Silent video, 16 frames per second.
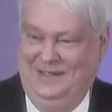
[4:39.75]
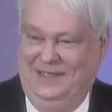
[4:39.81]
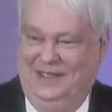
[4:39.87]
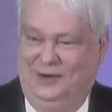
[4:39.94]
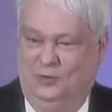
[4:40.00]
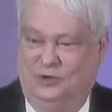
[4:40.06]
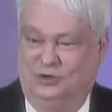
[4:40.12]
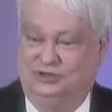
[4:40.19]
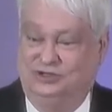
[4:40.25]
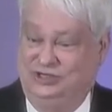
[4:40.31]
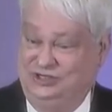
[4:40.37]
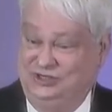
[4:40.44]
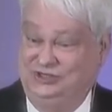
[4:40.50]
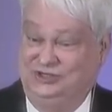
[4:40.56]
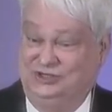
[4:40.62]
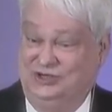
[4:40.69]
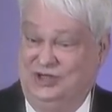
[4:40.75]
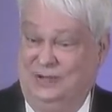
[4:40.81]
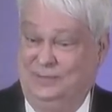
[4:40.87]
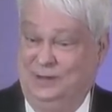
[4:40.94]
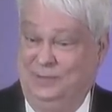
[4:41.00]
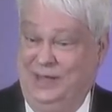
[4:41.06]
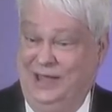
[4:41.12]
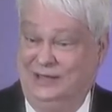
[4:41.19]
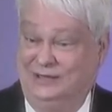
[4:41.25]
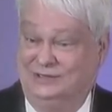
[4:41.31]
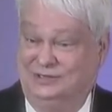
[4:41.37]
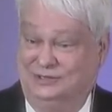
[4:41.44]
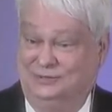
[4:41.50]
and where Jesus is coming back to.